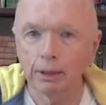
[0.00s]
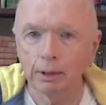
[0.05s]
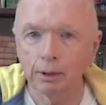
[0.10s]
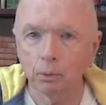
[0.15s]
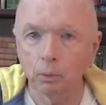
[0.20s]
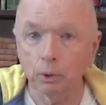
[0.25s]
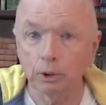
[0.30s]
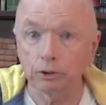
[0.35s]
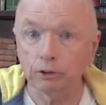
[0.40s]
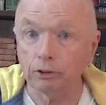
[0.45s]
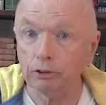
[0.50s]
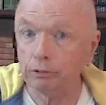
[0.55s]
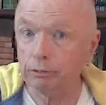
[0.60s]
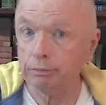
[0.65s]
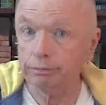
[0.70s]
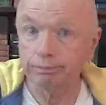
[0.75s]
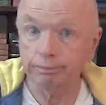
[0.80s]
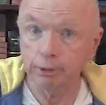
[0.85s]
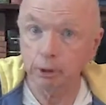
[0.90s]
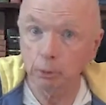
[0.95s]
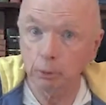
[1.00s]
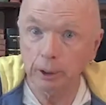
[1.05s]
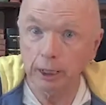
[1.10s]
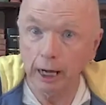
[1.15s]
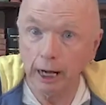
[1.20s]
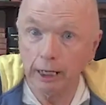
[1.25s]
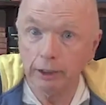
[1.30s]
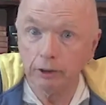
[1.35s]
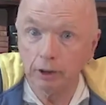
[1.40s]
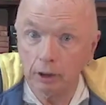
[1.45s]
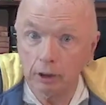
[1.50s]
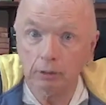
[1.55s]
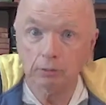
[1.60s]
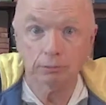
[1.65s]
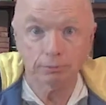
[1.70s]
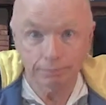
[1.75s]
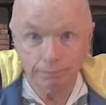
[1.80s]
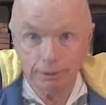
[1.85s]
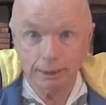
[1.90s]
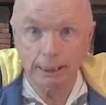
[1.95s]
which you and I
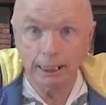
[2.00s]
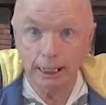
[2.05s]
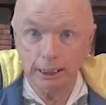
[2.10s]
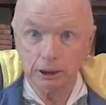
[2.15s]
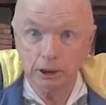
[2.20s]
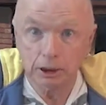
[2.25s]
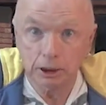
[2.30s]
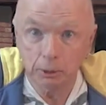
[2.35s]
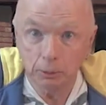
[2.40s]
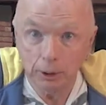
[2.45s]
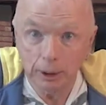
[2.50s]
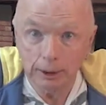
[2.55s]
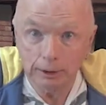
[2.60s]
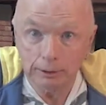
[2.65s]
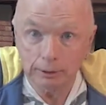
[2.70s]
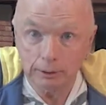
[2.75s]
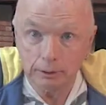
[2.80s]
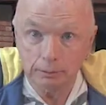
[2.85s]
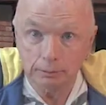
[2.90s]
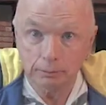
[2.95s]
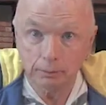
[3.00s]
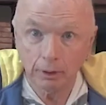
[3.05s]
know he actually was.